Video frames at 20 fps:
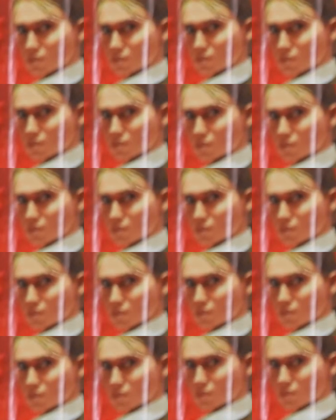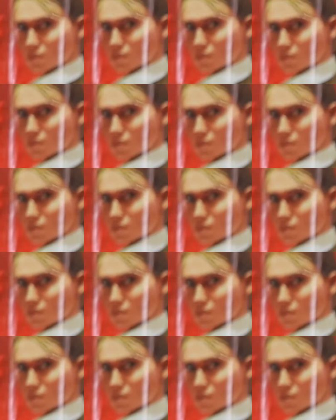
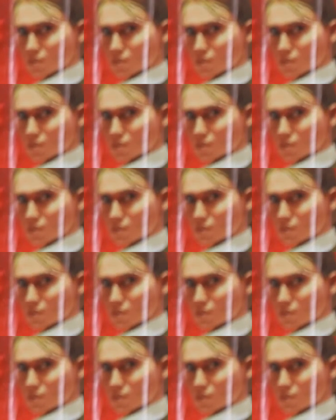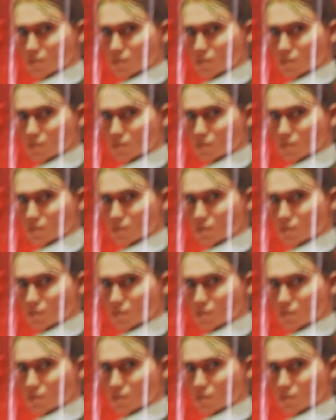
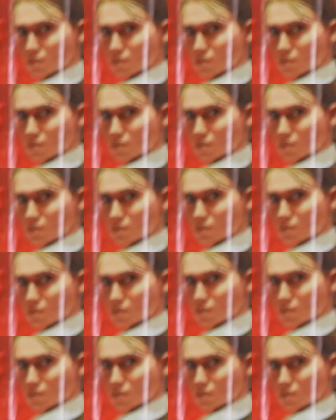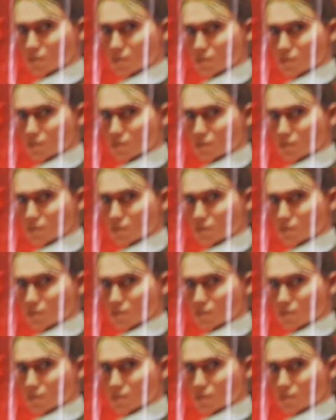
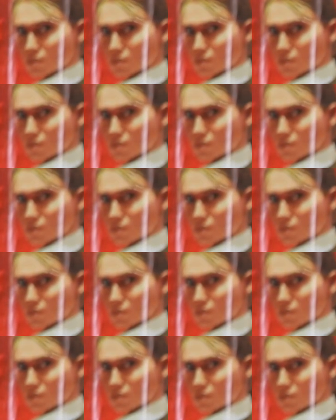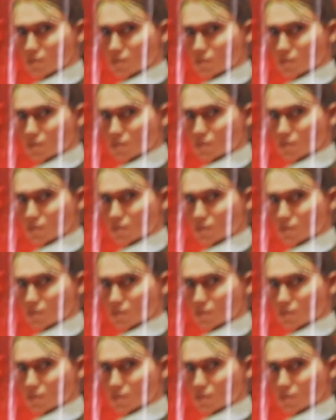(silent)